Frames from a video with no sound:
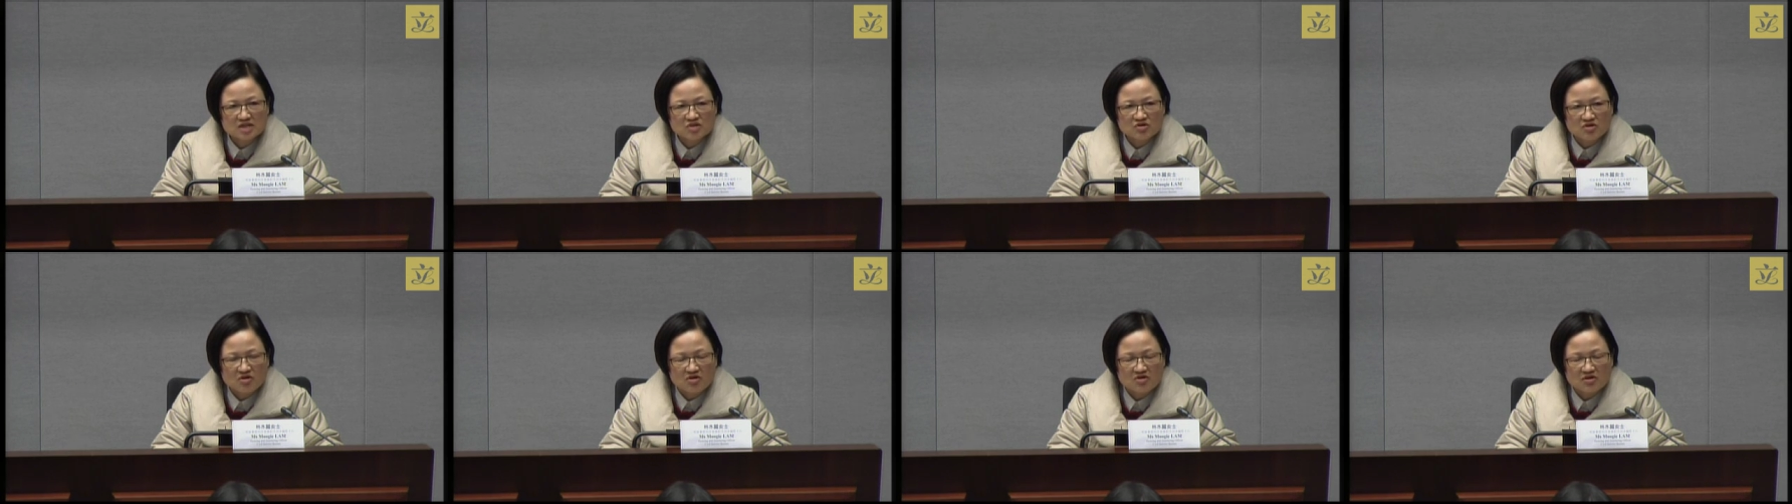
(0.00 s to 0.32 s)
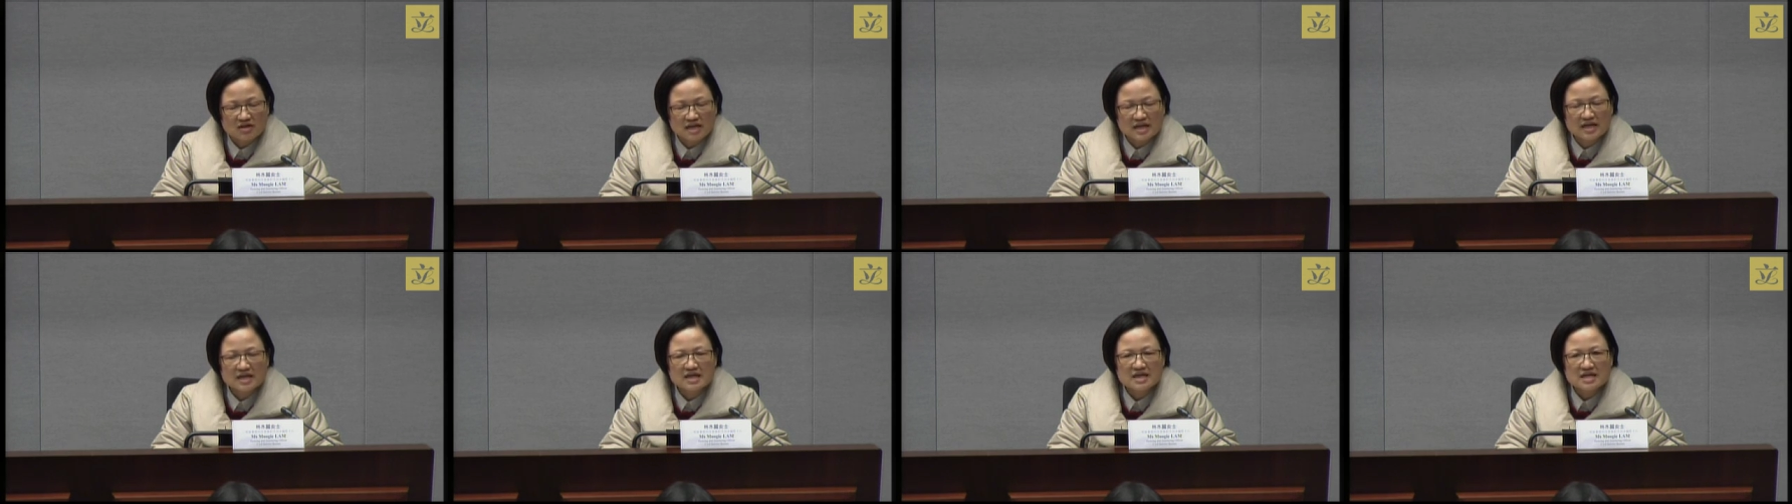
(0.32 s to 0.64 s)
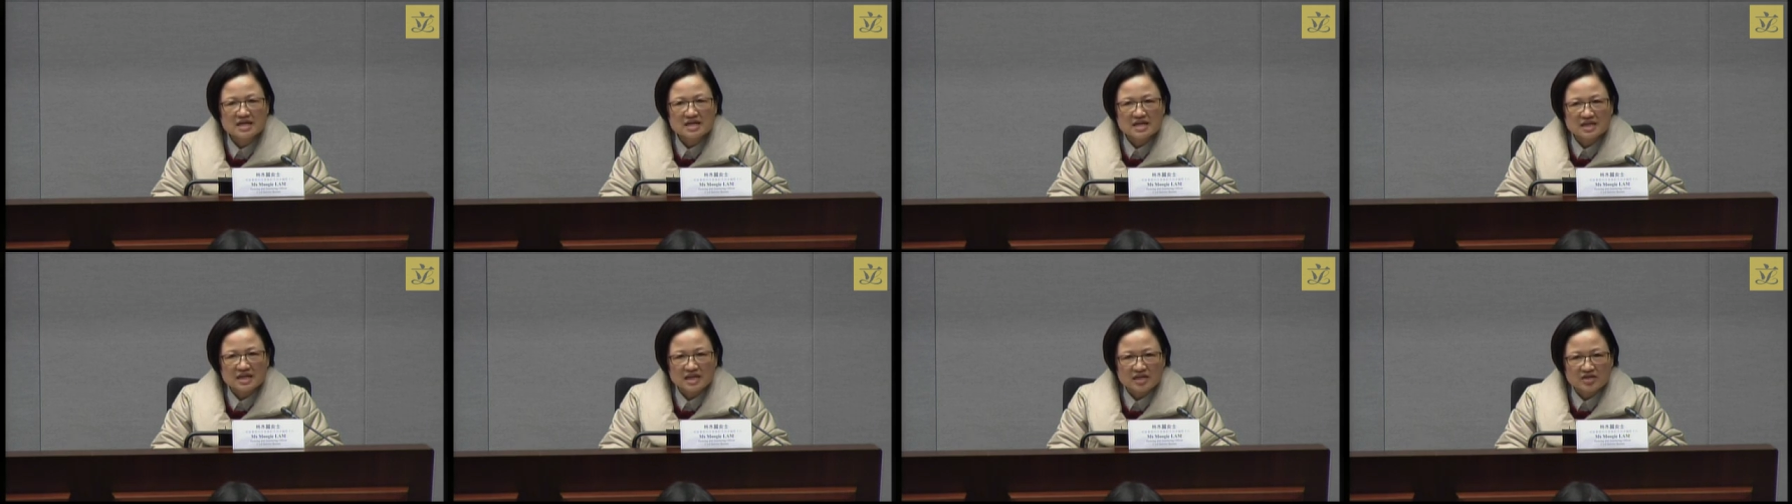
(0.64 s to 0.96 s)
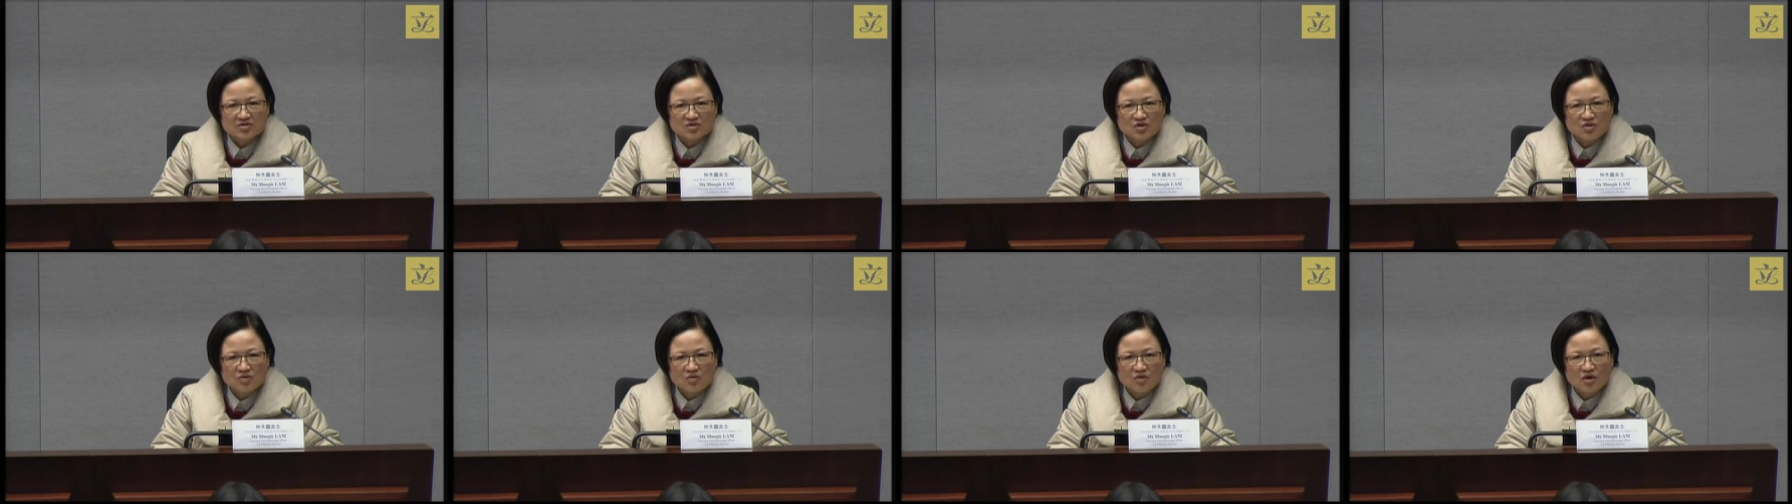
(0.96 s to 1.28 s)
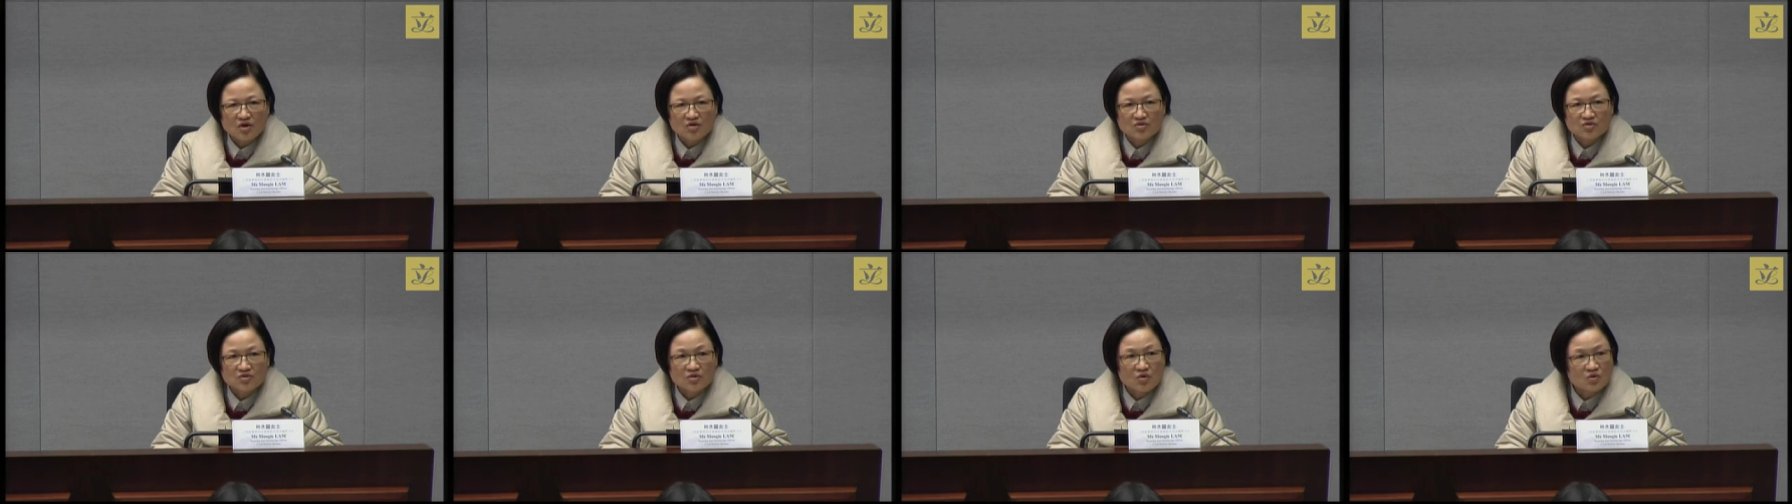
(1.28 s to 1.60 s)
Under the home
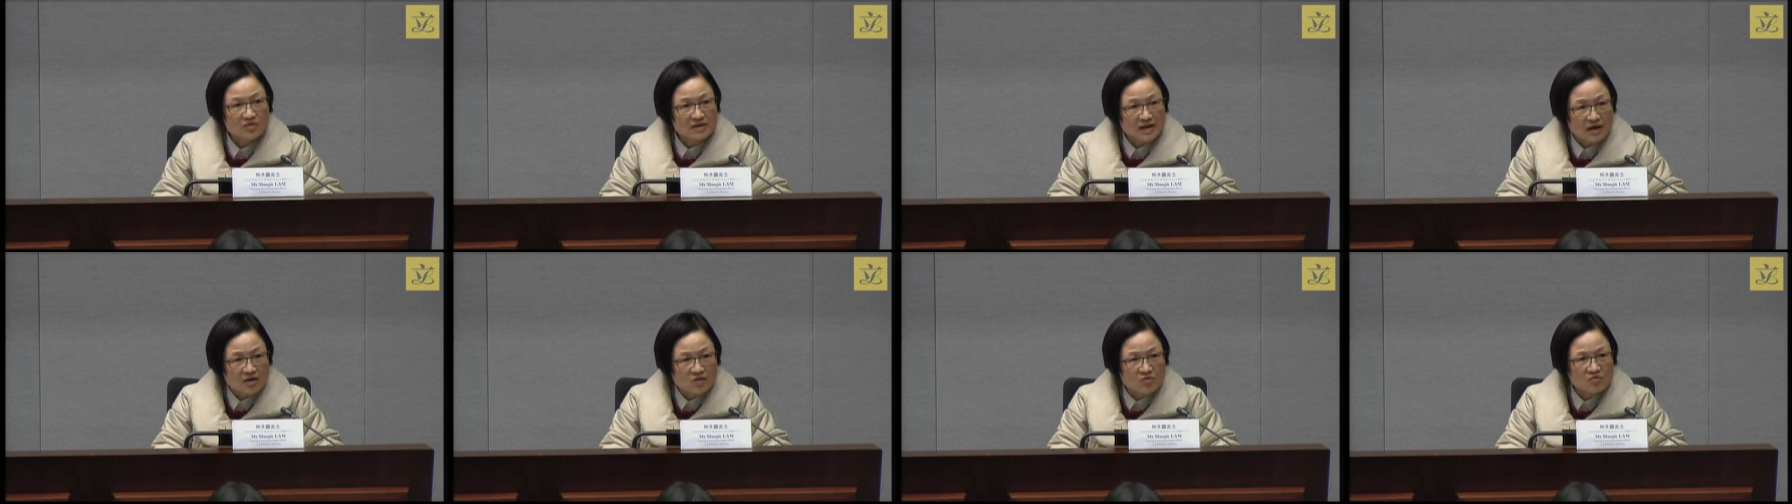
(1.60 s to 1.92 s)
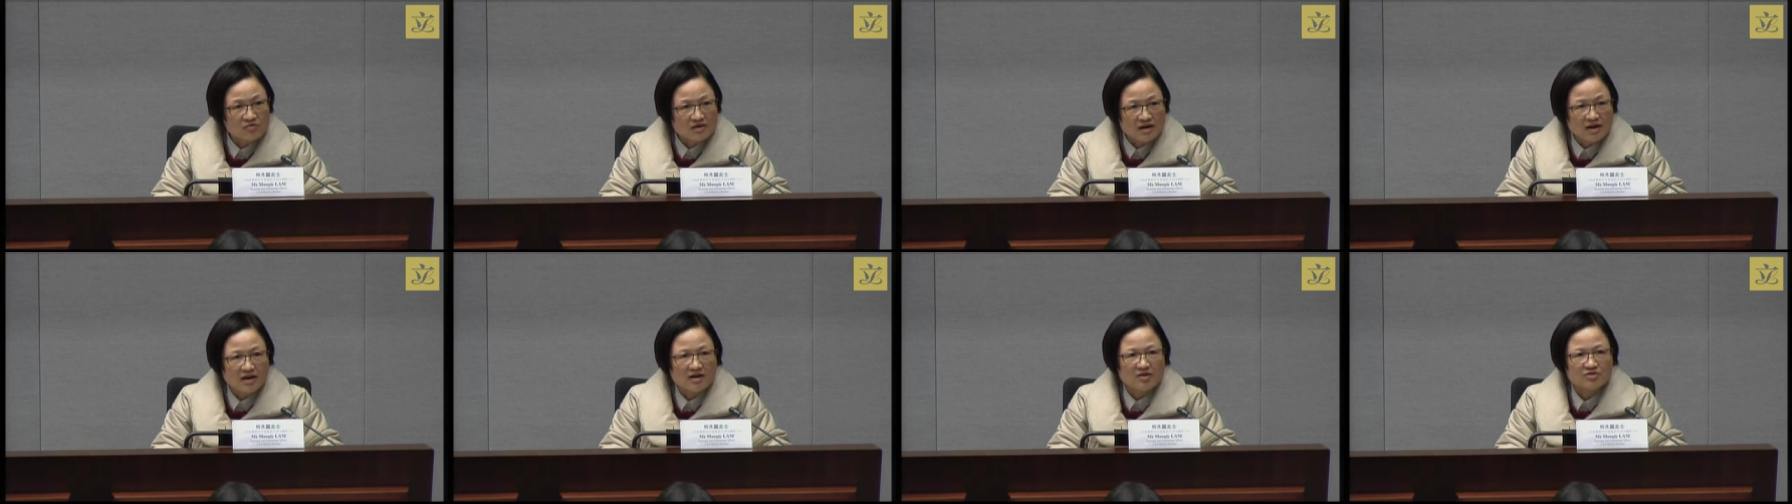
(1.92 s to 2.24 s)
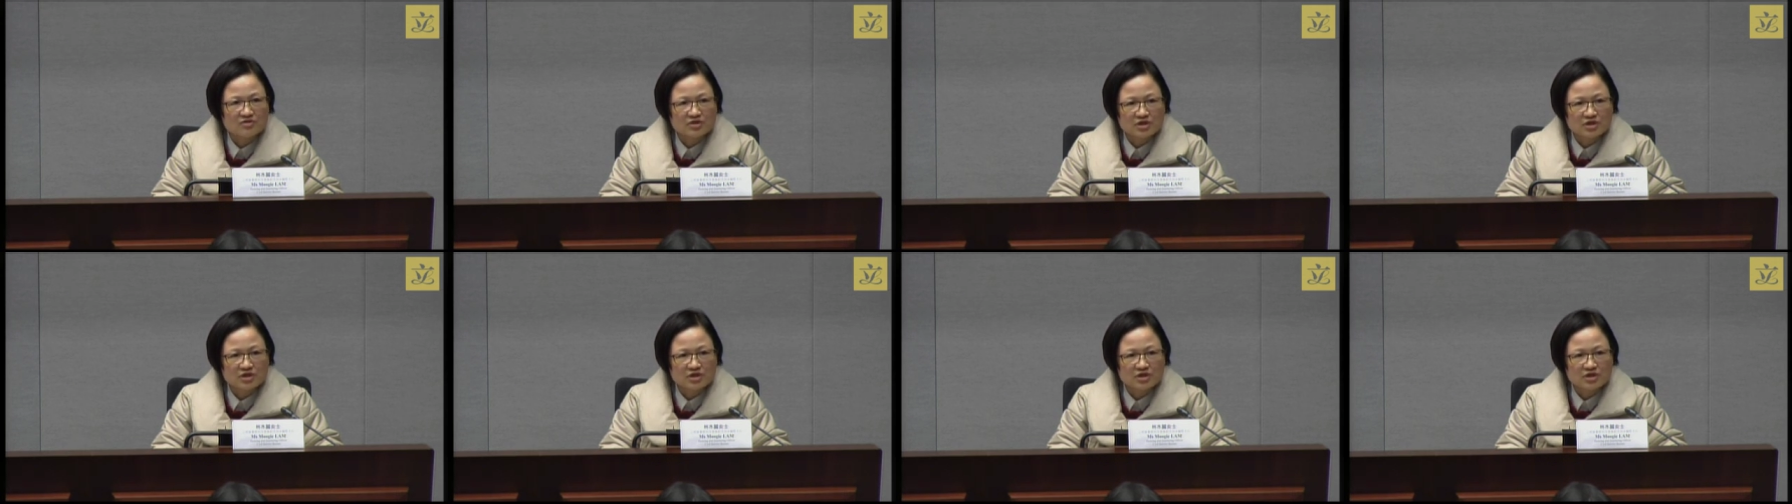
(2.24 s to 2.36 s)
financing scheme,